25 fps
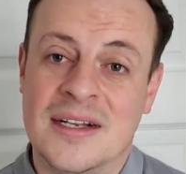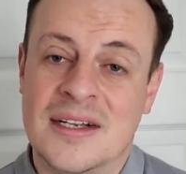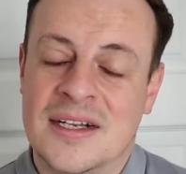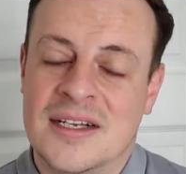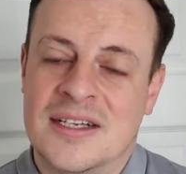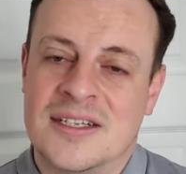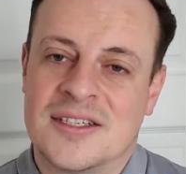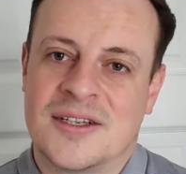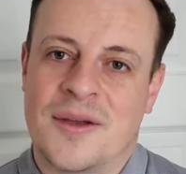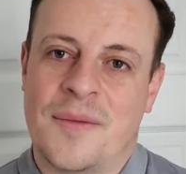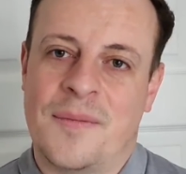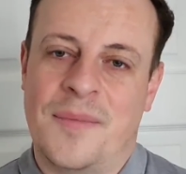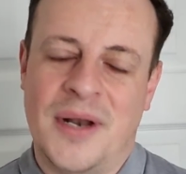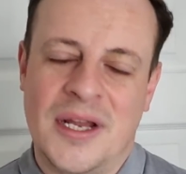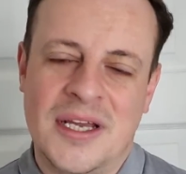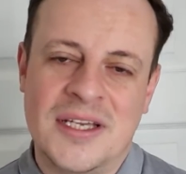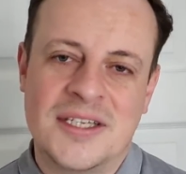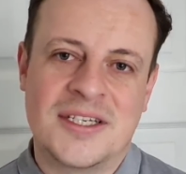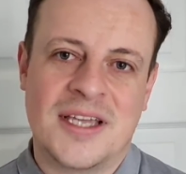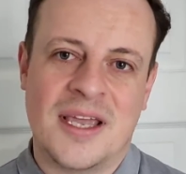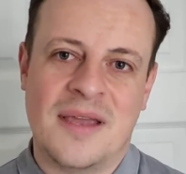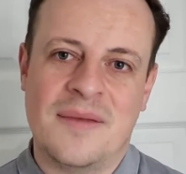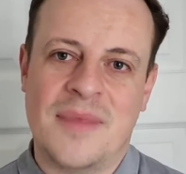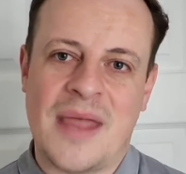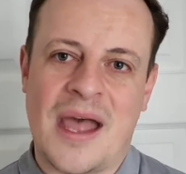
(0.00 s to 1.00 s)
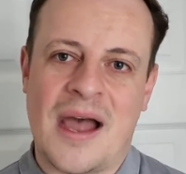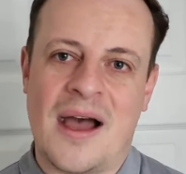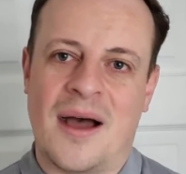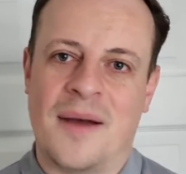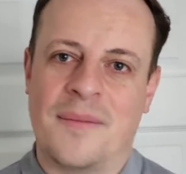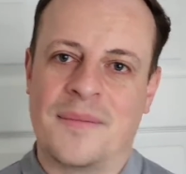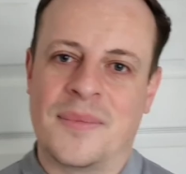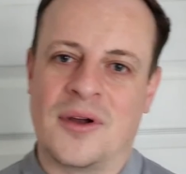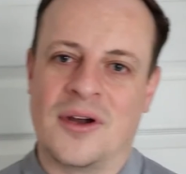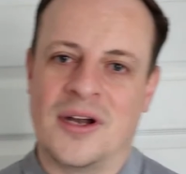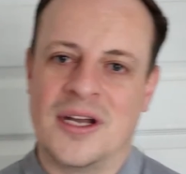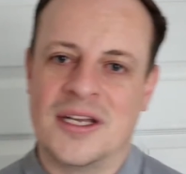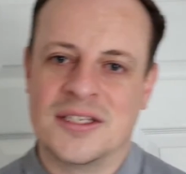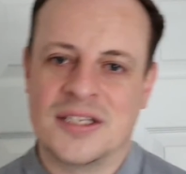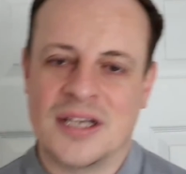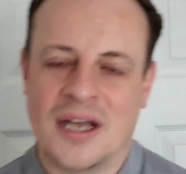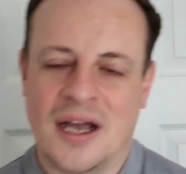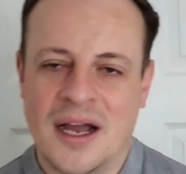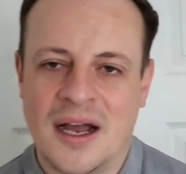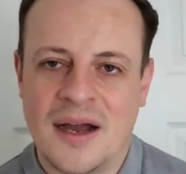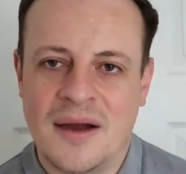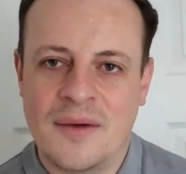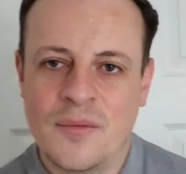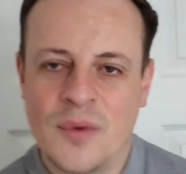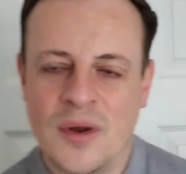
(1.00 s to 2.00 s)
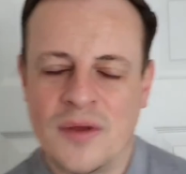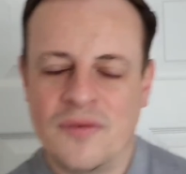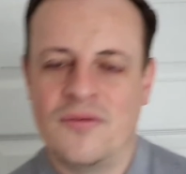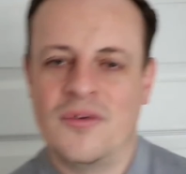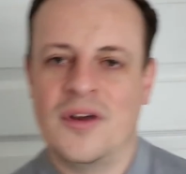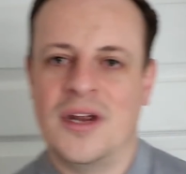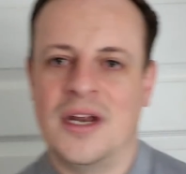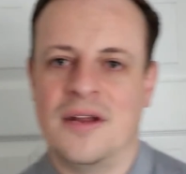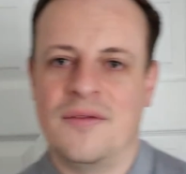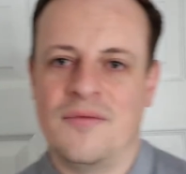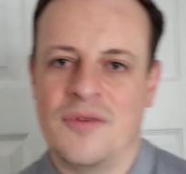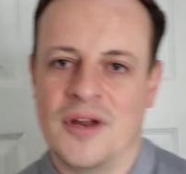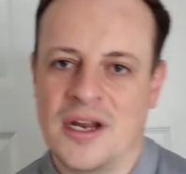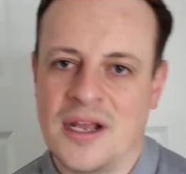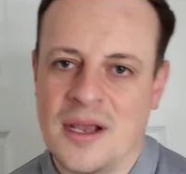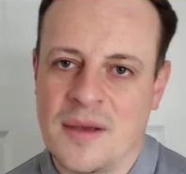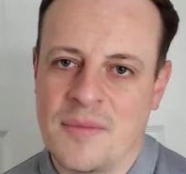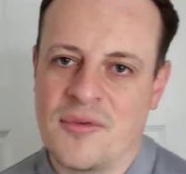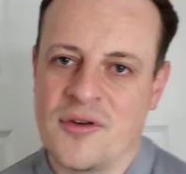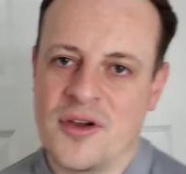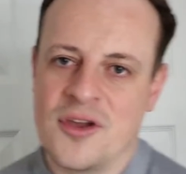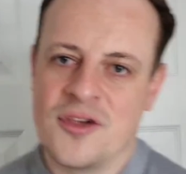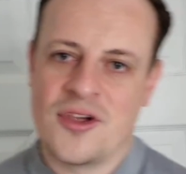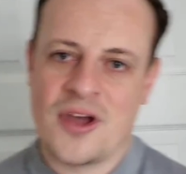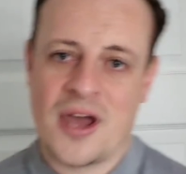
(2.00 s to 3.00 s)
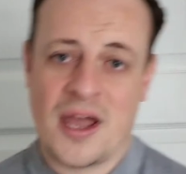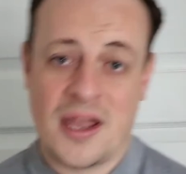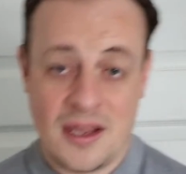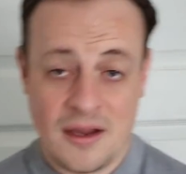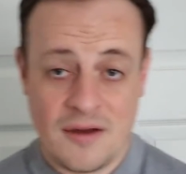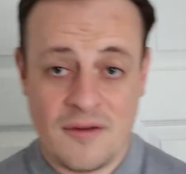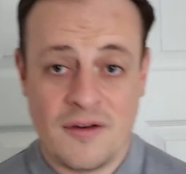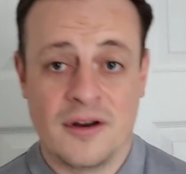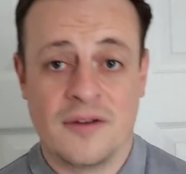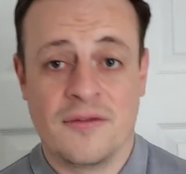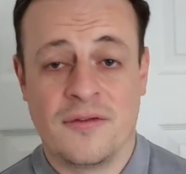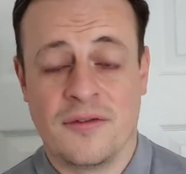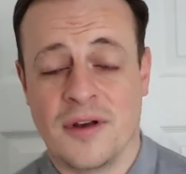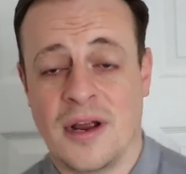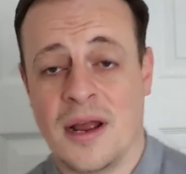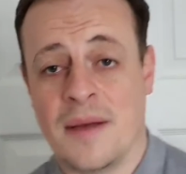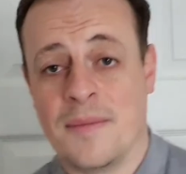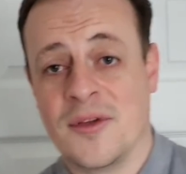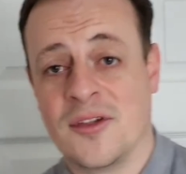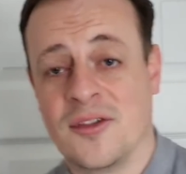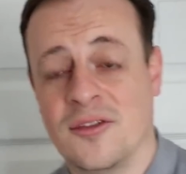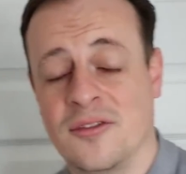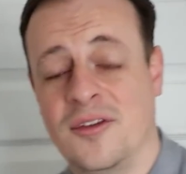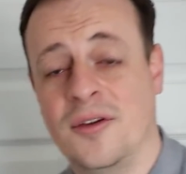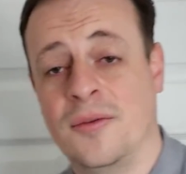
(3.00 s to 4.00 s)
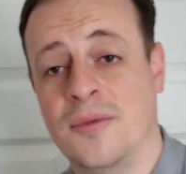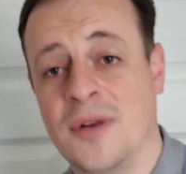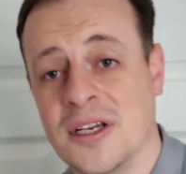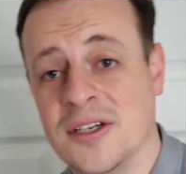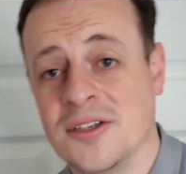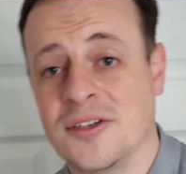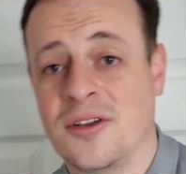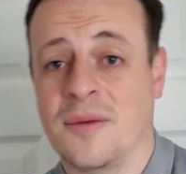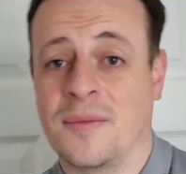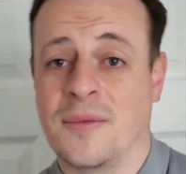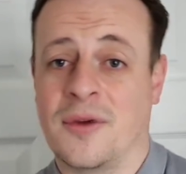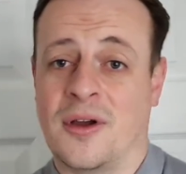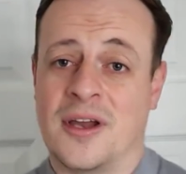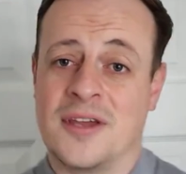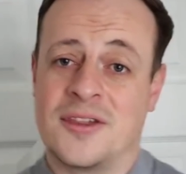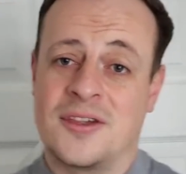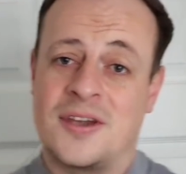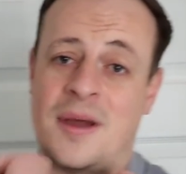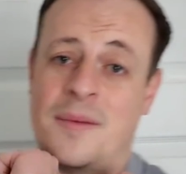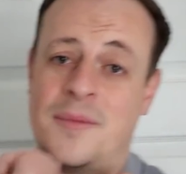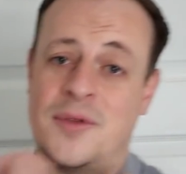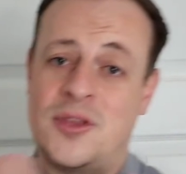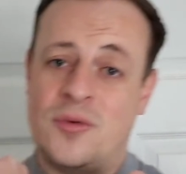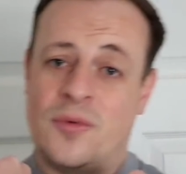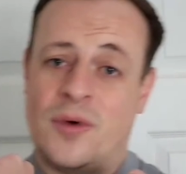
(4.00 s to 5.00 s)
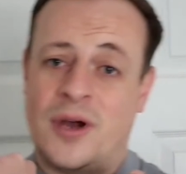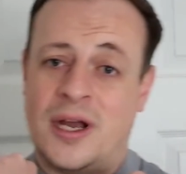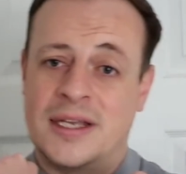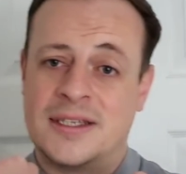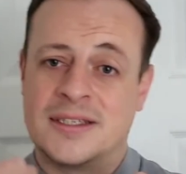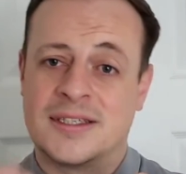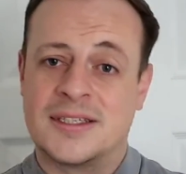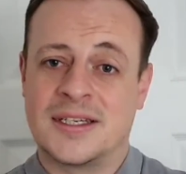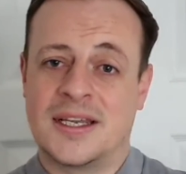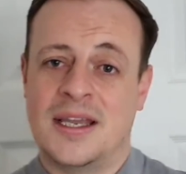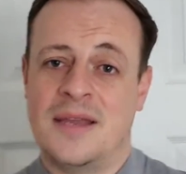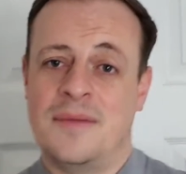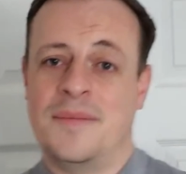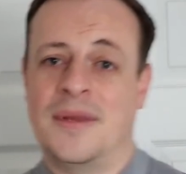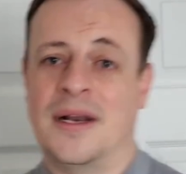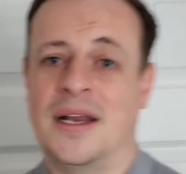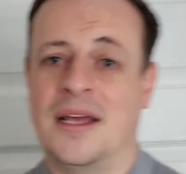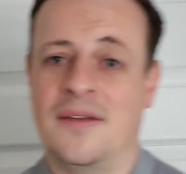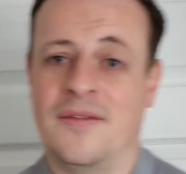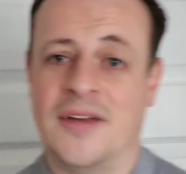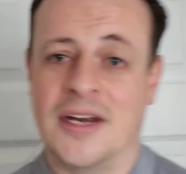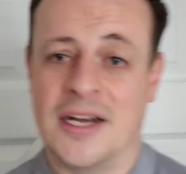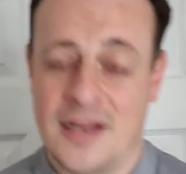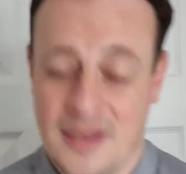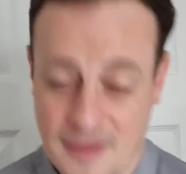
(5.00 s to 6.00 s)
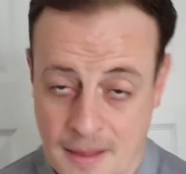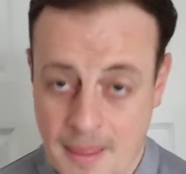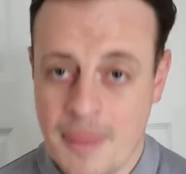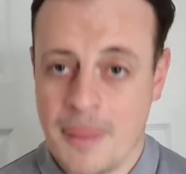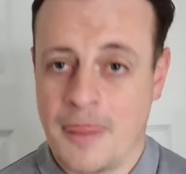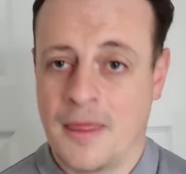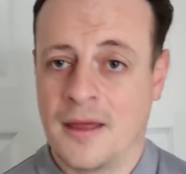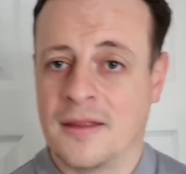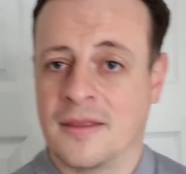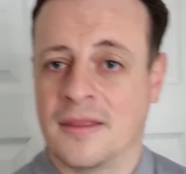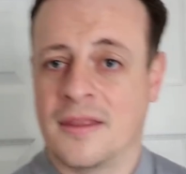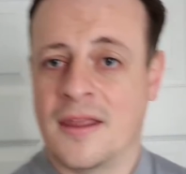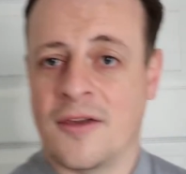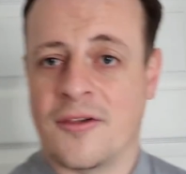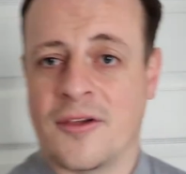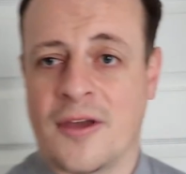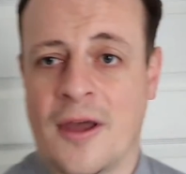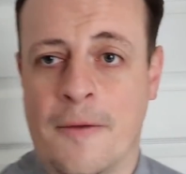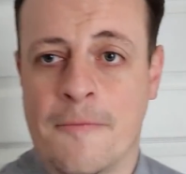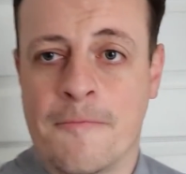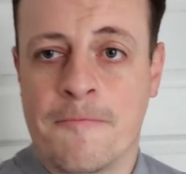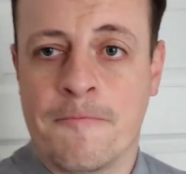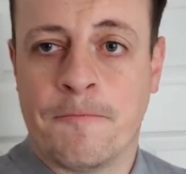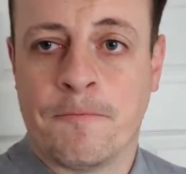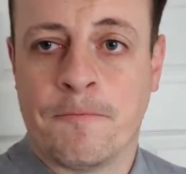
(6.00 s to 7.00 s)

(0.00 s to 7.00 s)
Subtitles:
So please keep that up, guys. We really, really appreciate it here at the Free Hammers. Until next time, guys, come on your irons, keep believing. Let's go.